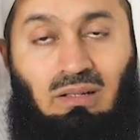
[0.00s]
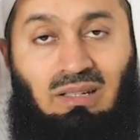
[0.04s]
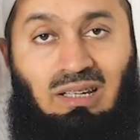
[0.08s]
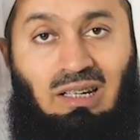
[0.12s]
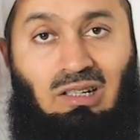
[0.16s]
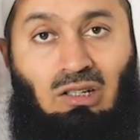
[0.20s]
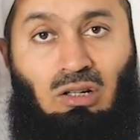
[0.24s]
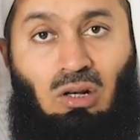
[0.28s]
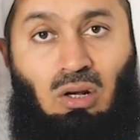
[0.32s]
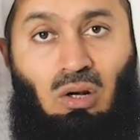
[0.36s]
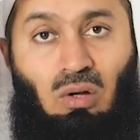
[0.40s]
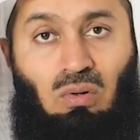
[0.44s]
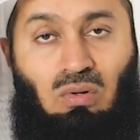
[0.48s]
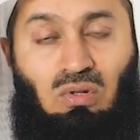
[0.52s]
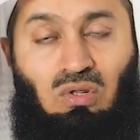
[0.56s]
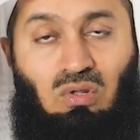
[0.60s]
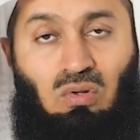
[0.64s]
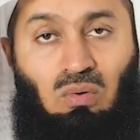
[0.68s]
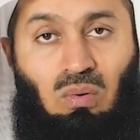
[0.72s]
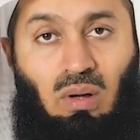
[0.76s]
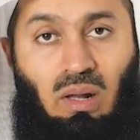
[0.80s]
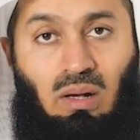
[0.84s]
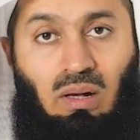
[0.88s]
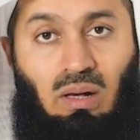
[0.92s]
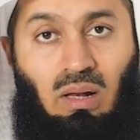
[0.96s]
Get close
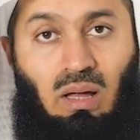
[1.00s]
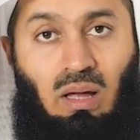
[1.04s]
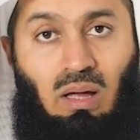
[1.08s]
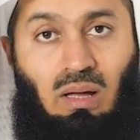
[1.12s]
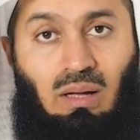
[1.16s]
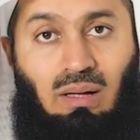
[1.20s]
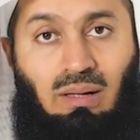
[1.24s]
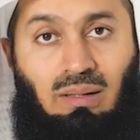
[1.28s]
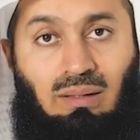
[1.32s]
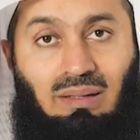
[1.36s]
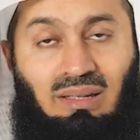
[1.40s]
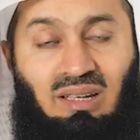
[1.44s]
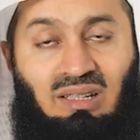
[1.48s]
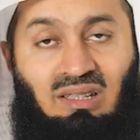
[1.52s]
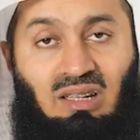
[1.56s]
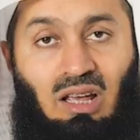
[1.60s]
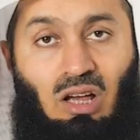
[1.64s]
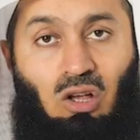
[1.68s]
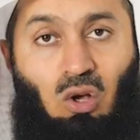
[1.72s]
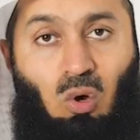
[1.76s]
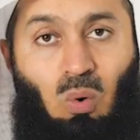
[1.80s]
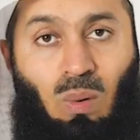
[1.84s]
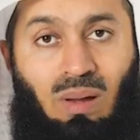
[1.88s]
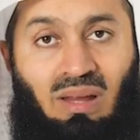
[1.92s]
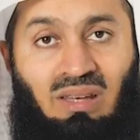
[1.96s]
to Allah, get
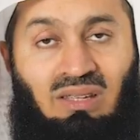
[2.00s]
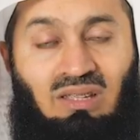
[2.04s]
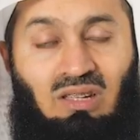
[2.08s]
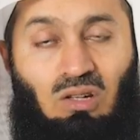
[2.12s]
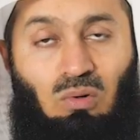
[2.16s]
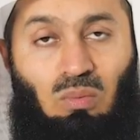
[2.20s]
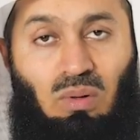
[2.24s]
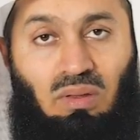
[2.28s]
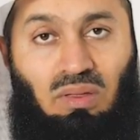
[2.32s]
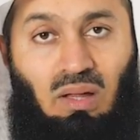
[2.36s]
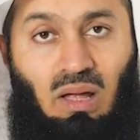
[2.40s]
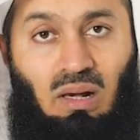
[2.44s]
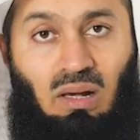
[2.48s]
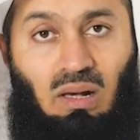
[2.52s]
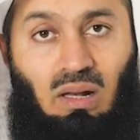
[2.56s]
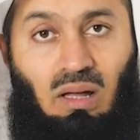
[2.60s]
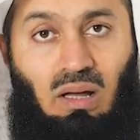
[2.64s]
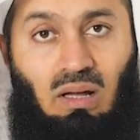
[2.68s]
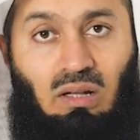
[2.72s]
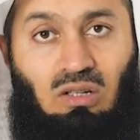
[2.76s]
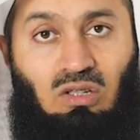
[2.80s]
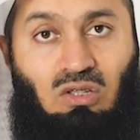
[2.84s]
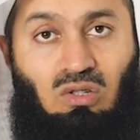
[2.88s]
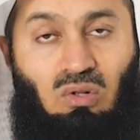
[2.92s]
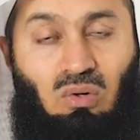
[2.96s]
acquainted with
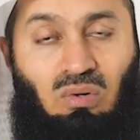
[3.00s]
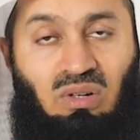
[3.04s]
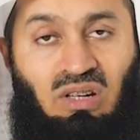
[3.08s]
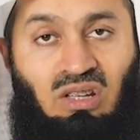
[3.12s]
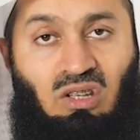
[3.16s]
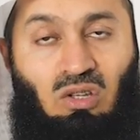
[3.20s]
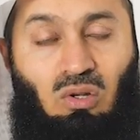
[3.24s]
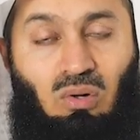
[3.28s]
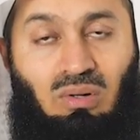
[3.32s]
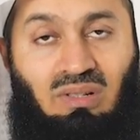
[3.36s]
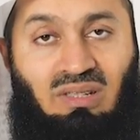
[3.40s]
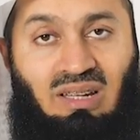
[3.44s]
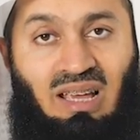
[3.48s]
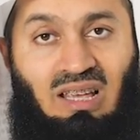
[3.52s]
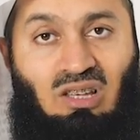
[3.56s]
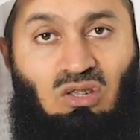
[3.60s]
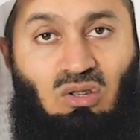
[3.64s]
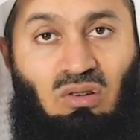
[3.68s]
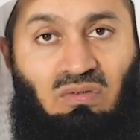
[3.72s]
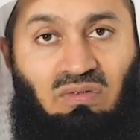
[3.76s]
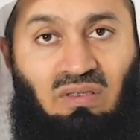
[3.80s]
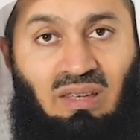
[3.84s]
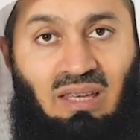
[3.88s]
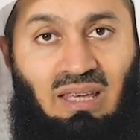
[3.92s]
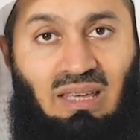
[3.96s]
Allah during your days
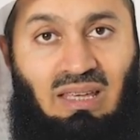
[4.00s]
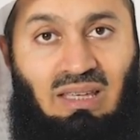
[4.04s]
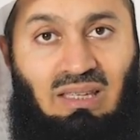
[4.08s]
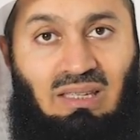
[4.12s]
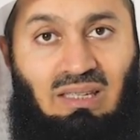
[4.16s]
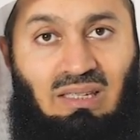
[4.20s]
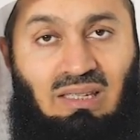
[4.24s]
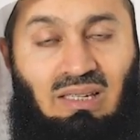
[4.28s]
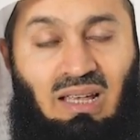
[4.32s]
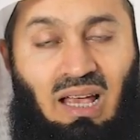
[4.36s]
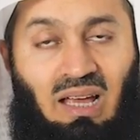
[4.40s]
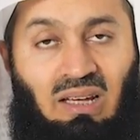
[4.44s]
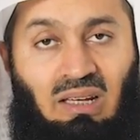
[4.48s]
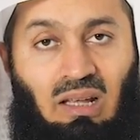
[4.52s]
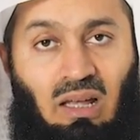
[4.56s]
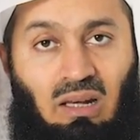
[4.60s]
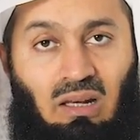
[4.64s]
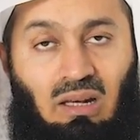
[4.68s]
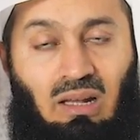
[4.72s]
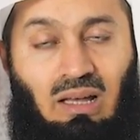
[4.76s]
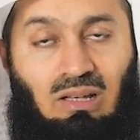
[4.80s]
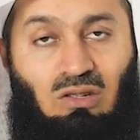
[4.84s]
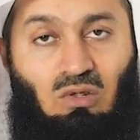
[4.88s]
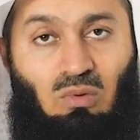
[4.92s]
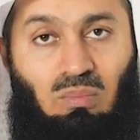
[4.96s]
of ease, and
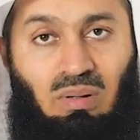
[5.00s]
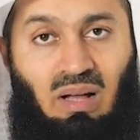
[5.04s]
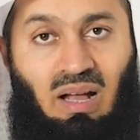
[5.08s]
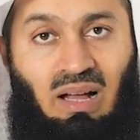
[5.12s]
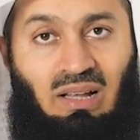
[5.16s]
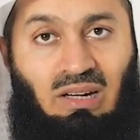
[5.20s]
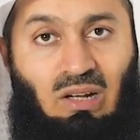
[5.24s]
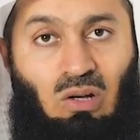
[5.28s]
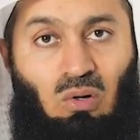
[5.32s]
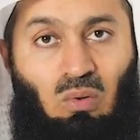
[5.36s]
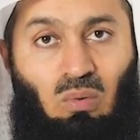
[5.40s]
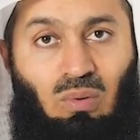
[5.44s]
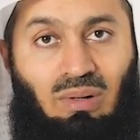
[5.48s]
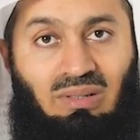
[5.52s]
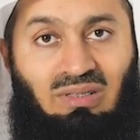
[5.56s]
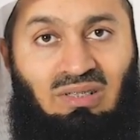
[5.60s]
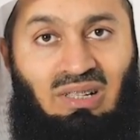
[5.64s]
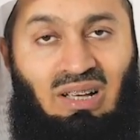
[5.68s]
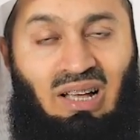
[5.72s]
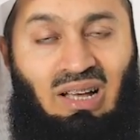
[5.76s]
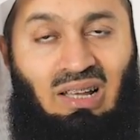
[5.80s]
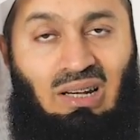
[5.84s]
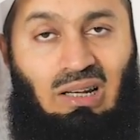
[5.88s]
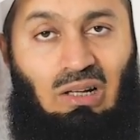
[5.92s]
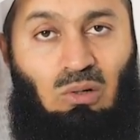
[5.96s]
Allah subhanahu wa
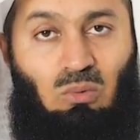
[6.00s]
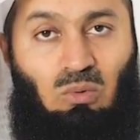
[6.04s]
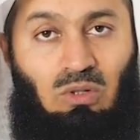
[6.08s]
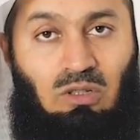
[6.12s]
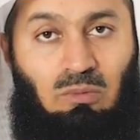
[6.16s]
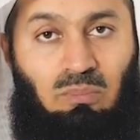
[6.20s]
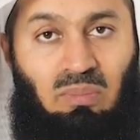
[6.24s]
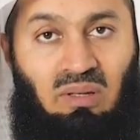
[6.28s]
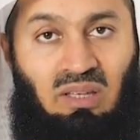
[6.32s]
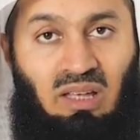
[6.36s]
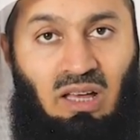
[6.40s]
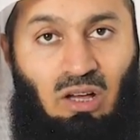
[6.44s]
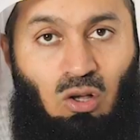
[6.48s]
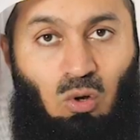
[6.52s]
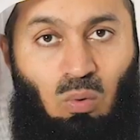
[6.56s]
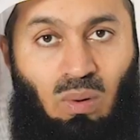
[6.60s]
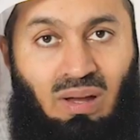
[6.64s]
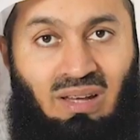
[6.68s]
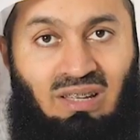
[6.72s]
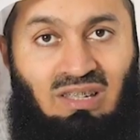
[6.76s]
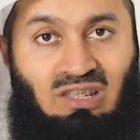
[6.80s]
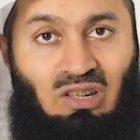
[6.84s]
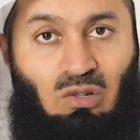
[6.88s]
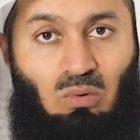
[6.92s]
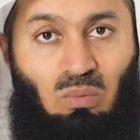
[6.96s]
ta'ala will be
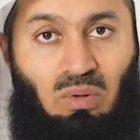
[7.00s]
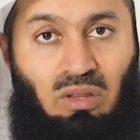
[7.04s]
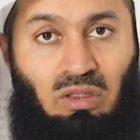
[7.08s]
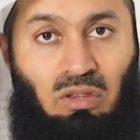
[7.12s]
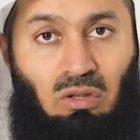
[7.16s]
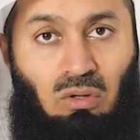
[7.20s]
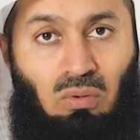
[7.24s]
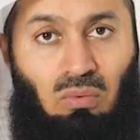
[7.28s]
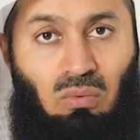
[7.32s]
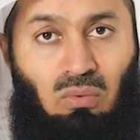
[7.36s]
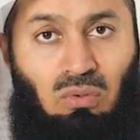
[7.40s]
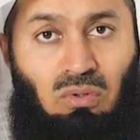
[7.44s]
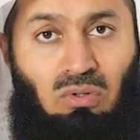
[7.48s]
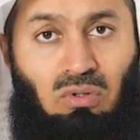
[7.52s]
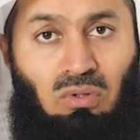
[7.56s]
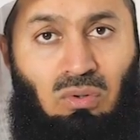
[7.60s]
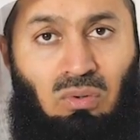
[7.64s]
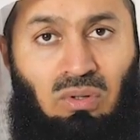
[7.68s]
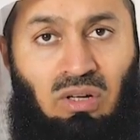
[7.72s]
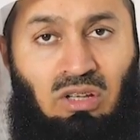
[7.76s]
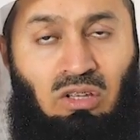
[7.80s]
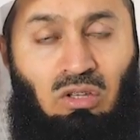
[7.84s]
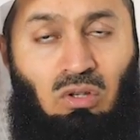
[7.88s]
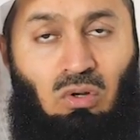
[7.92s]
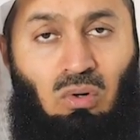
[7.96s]
acquainted with you
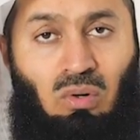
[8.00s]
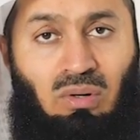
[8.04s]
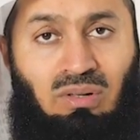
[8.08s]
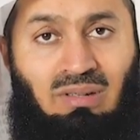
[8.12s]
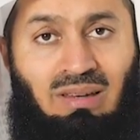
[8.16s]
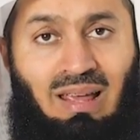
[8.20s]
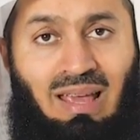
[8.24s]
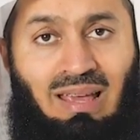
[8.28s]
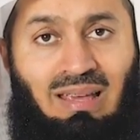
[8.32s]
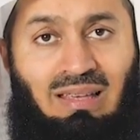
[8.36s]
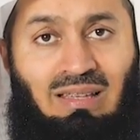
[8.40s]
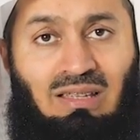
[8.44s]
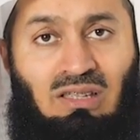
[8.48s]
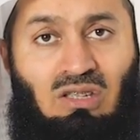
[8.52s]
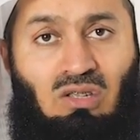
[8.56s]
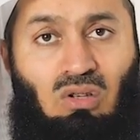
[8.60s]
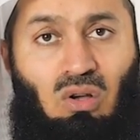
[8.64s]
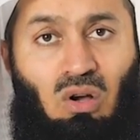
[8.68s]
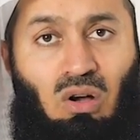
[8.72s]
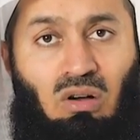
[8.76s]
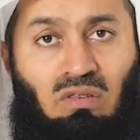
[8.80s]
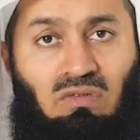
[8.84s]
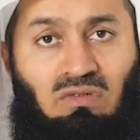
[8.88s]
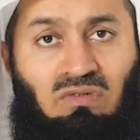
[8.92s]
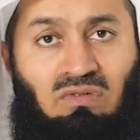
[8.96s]
during your days
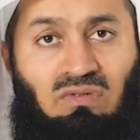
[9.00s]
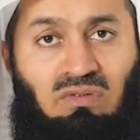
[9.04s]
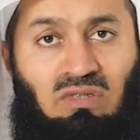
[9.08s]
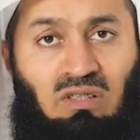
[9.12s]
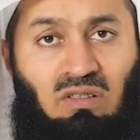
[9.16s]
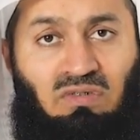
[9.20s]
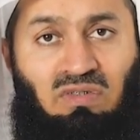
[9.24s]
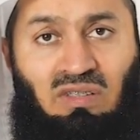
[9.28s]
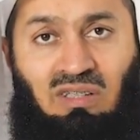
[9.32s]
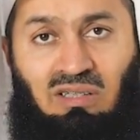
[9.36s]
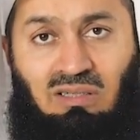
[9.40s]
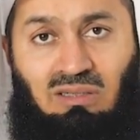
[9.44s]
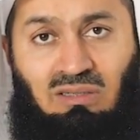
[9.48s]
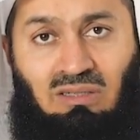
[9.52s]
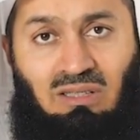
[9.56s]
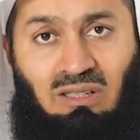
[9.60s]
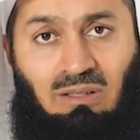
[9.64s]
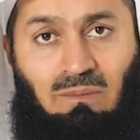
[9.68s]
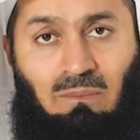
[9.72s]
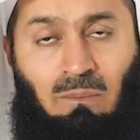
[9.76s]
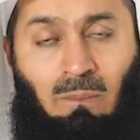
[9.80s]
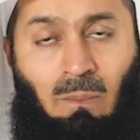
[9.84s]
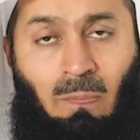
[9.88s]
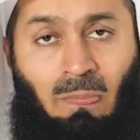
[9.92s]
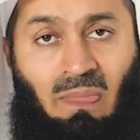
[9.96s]
of
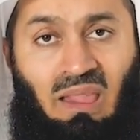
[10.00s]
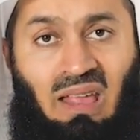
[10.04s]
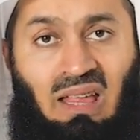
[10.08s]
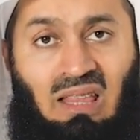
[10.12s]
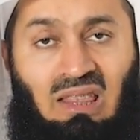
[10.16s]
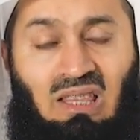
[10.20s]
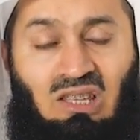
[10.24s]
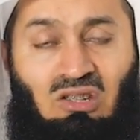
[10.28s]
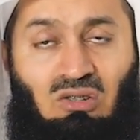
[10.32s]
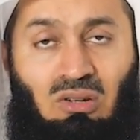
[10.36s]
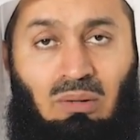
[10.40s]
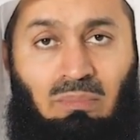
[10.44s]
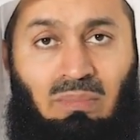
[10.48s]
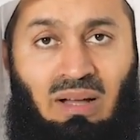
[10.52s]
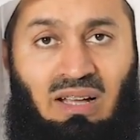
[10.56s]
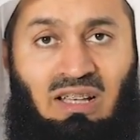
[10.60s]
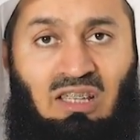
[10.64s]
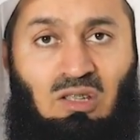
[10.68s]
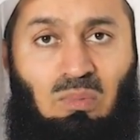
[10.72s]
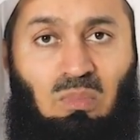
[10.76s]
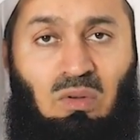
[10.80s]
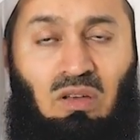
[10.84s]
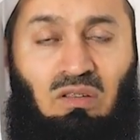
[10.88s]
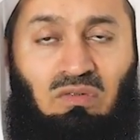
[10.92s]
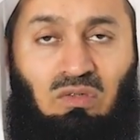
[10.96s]
difficulty. This
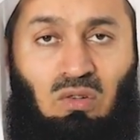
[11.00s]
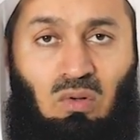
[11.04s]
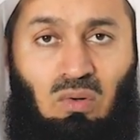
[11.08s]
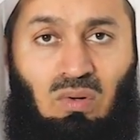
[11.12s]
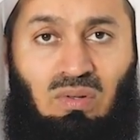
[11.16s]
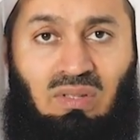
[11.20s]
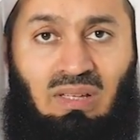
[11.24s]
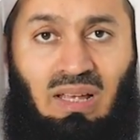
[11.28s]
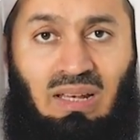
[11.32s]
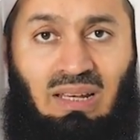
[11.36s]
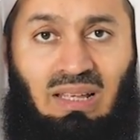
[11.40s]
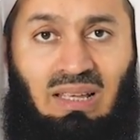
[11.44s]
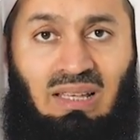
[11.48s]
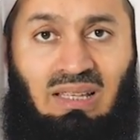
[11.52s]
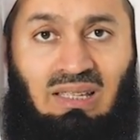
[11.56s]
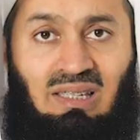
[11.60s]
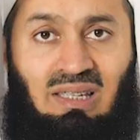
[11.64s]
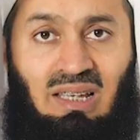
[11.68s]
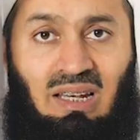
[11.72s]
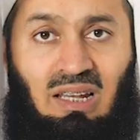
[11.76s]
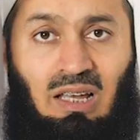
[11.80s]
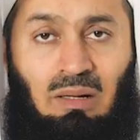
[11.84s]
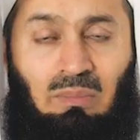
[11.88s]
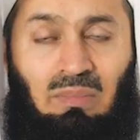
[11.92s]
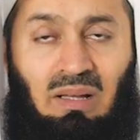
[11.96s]
reminds me of Yunus alayhi
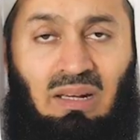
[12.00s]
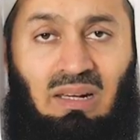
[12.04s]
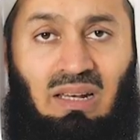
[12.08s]
salam.